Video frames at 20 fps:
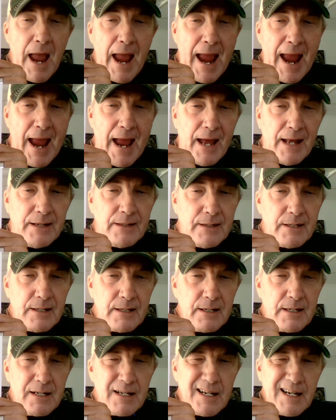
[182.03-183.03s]
And
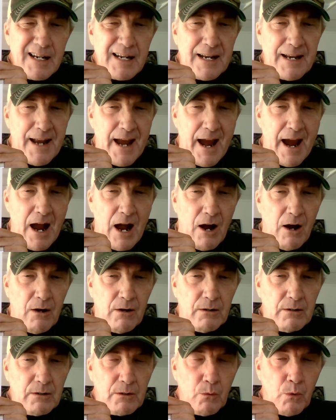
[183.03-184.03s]
now